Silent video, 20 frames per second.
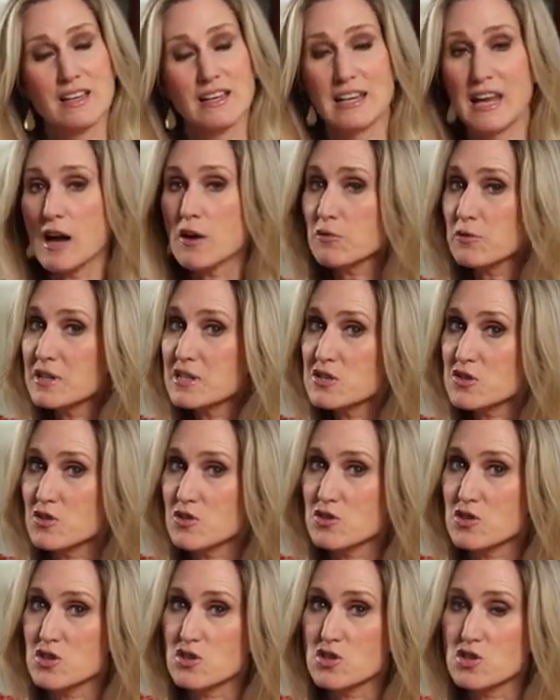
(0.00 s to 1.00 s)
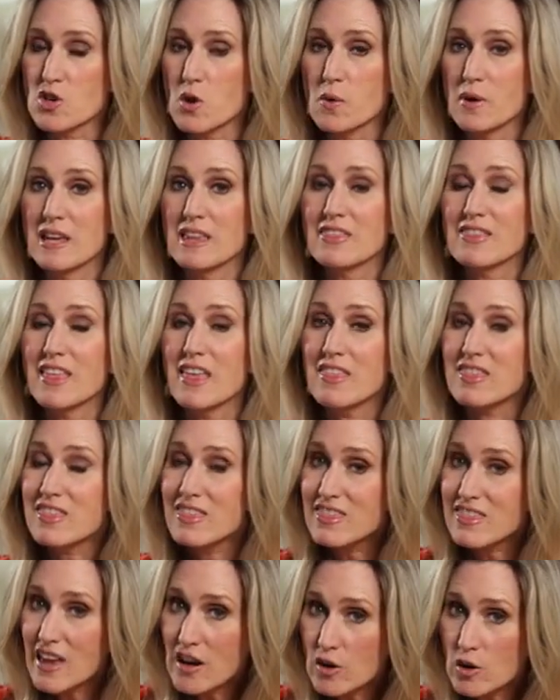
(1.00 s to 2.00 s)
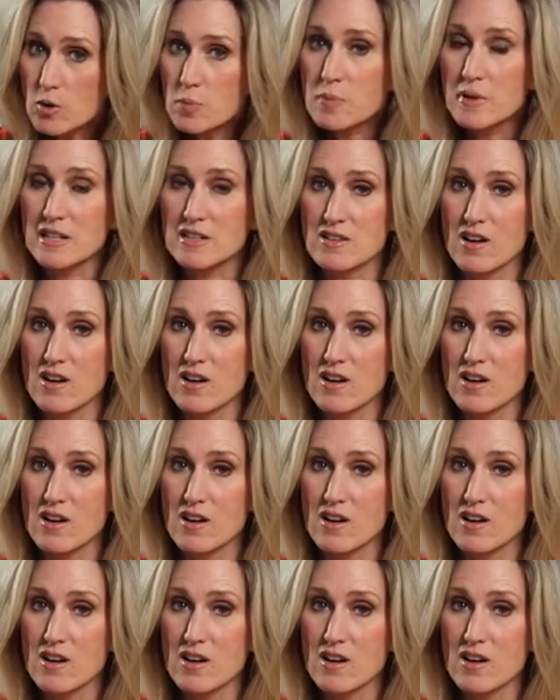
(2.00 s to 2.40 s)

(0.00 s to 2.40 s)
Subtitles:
Now research is showing that therapy